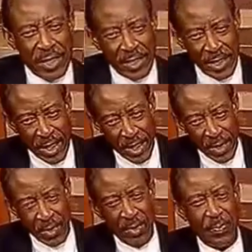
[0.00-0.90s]
till,
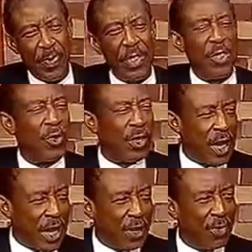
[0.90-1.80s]
you know,
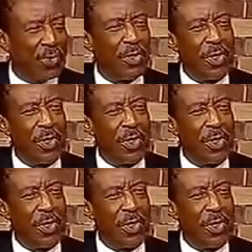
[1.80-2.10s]
now